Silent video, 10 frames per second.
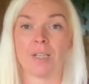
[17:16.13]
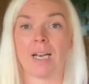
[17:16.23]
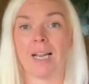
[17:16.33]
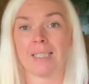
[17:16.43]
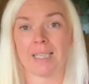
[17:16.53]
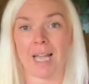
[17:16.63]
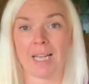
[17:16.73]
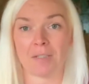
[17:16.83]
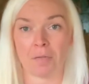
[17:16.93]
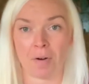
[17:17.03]
so I'd like to
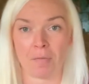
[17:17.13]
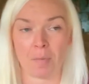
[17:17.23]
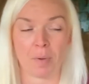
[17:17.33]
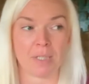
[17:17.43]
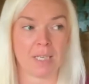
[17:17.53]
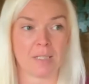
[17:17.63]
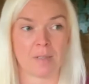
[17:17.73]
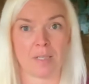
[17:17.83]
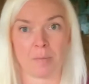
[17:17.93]
cater for everybody, as